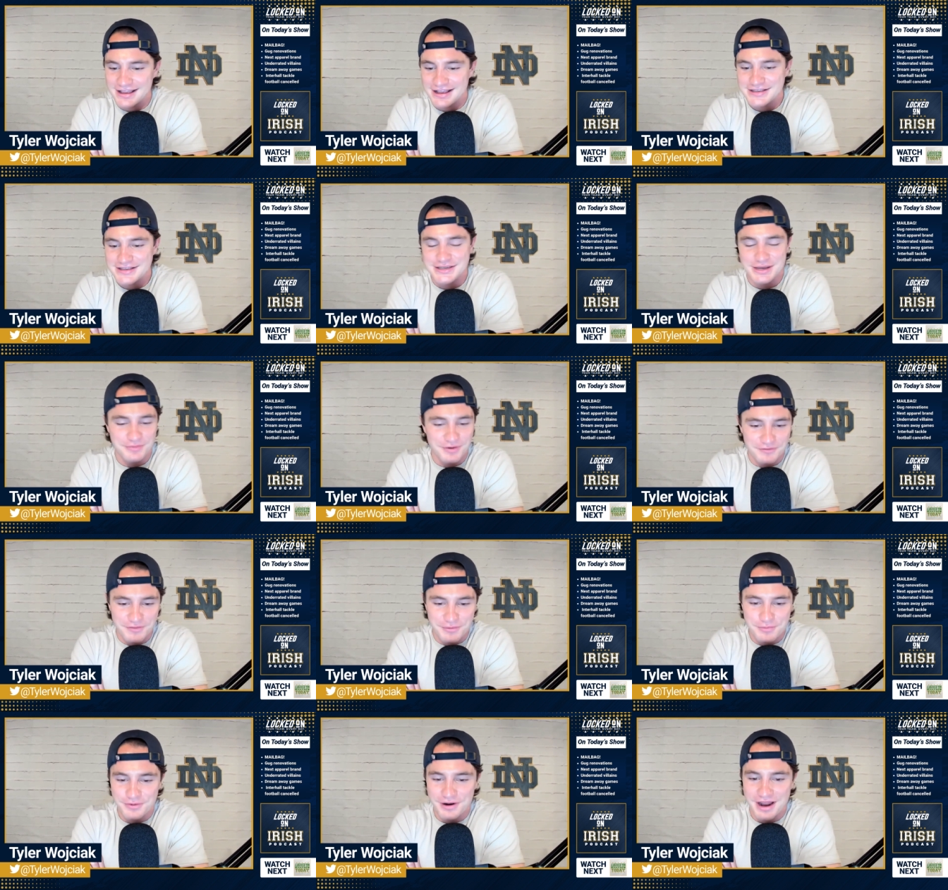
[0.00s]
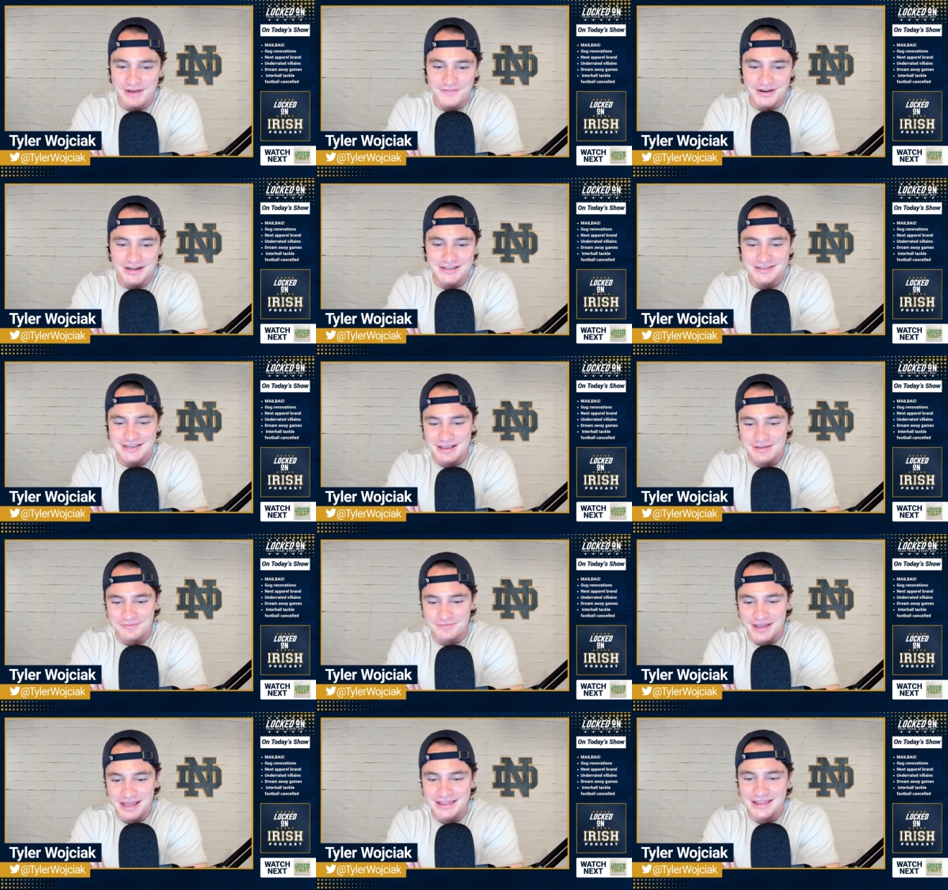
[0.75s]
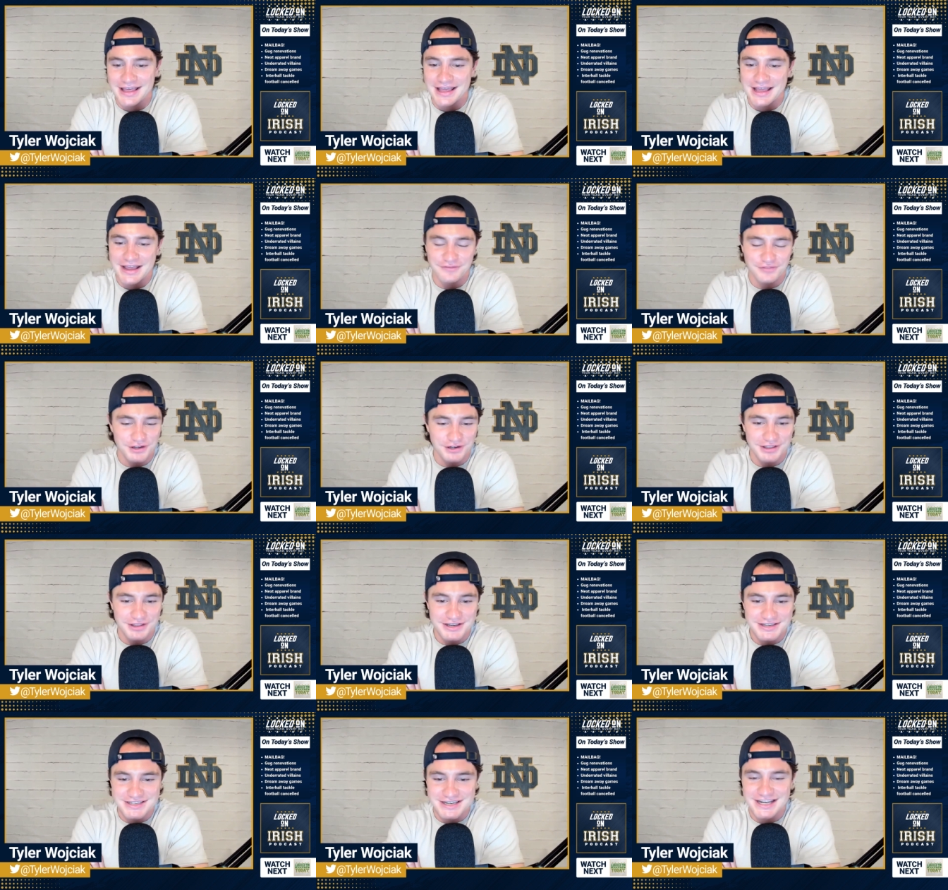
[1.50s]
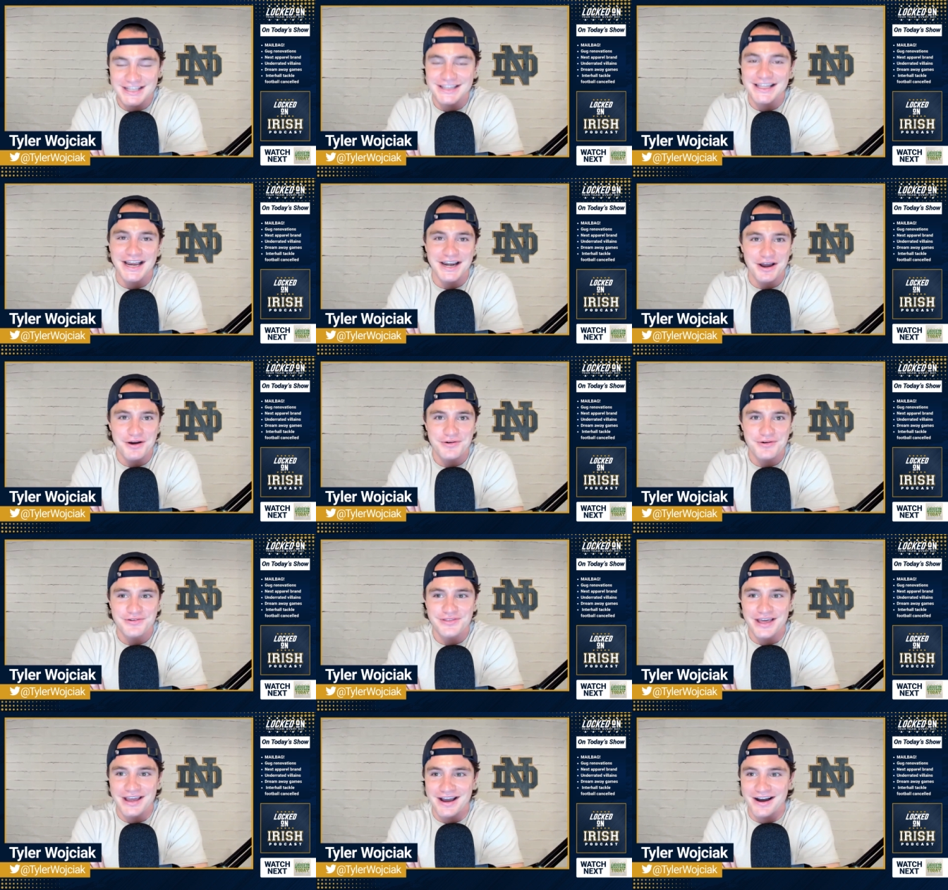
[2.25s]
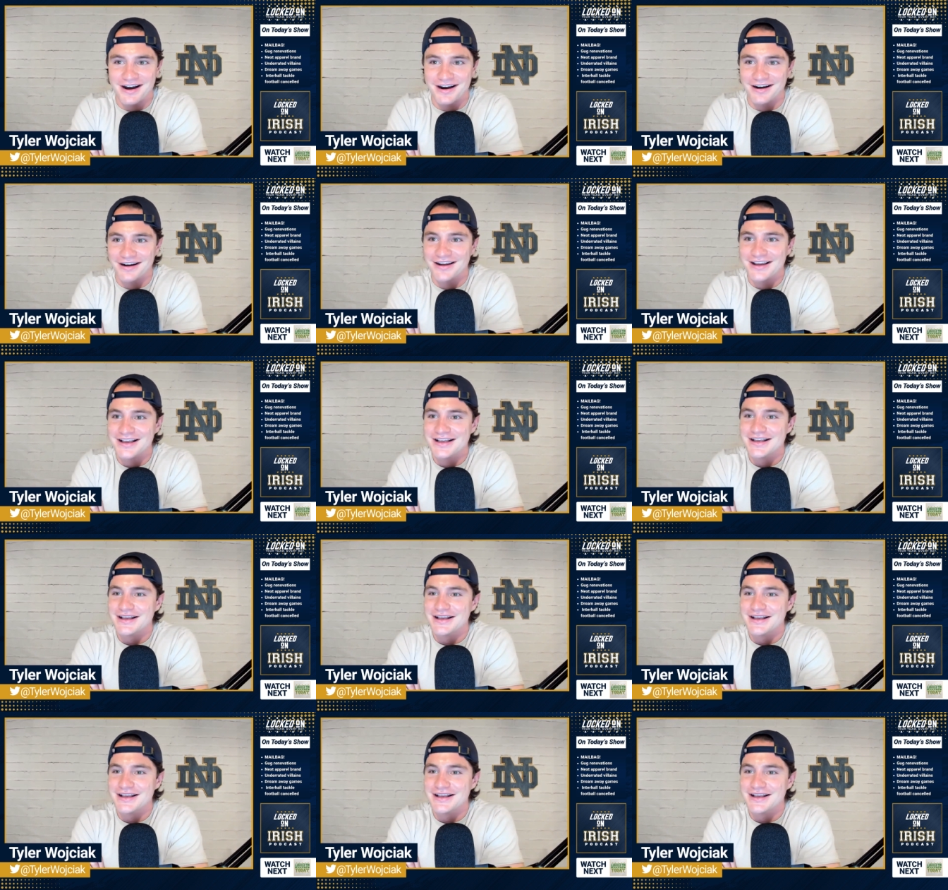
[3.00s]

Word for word: Some of them were on my team. And if they're listening, they know who they are.